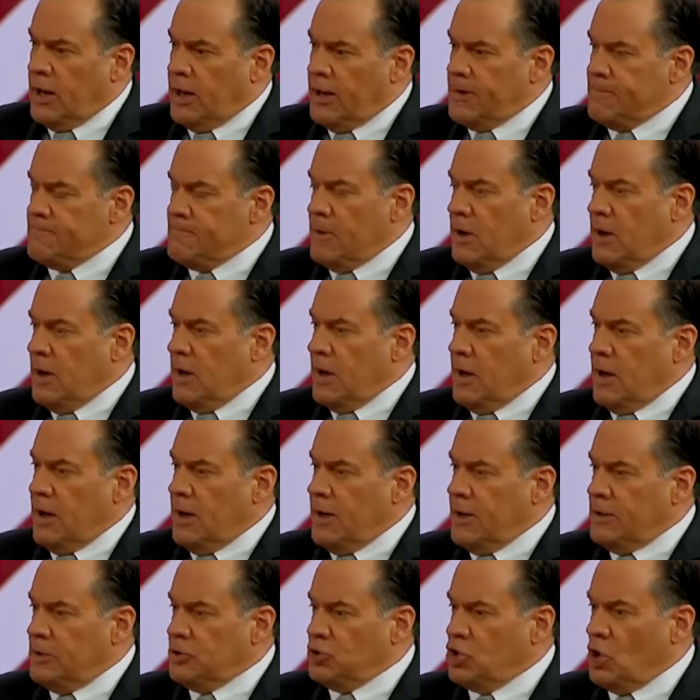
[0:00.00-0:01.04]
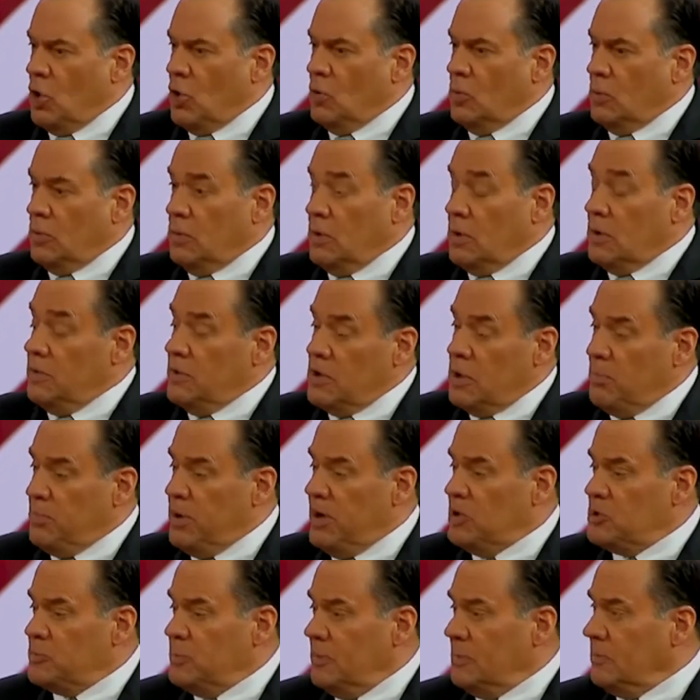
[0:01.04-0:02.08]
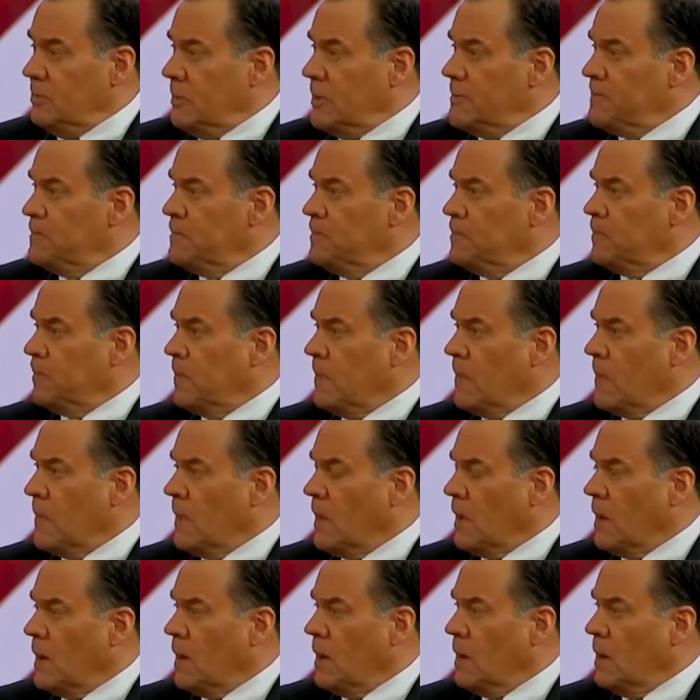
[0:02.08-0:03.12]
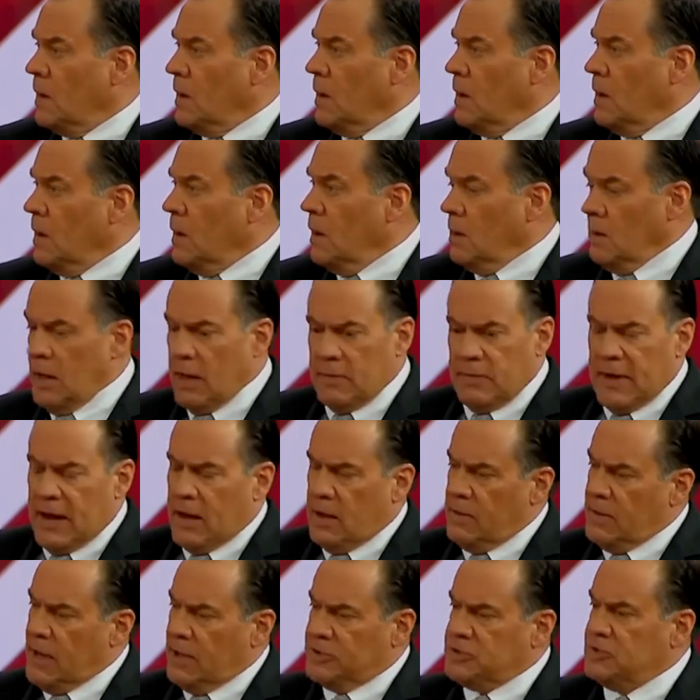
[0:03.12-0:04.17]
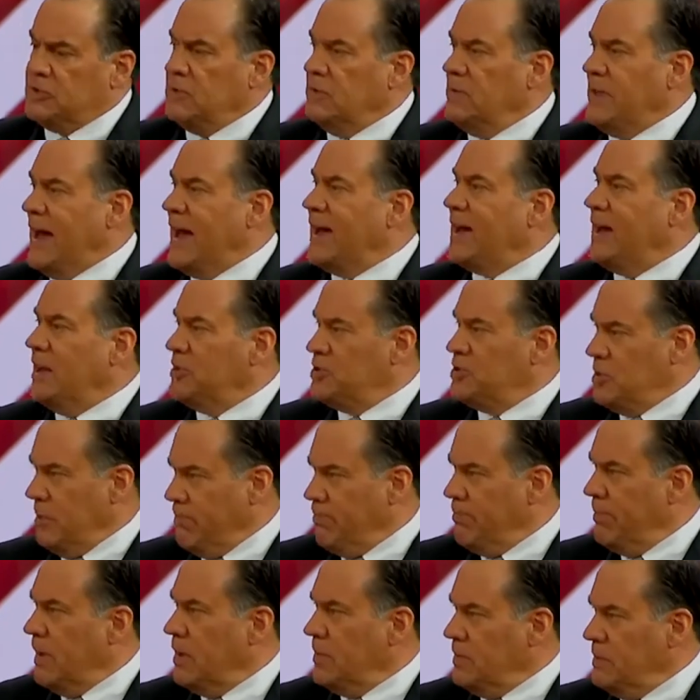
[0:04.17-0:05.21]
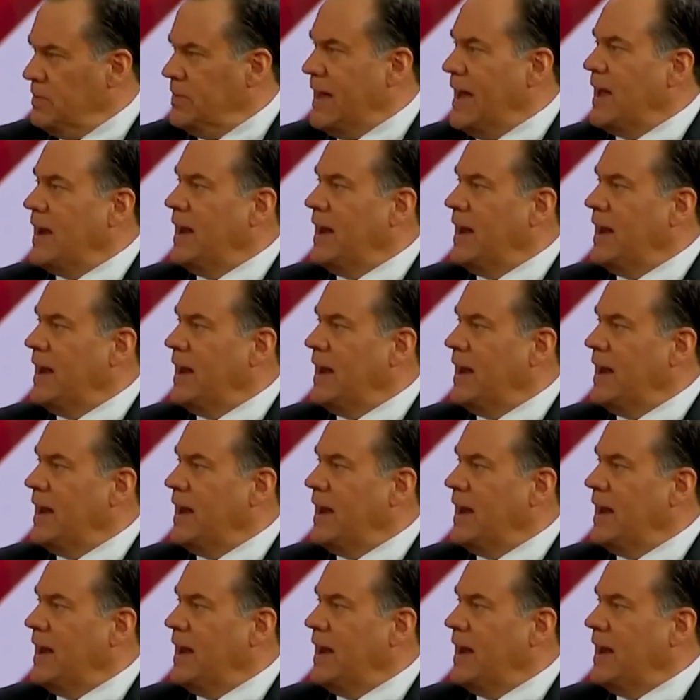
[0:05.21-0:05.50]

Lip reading: is that why Iran is doing this? Is that why China might move into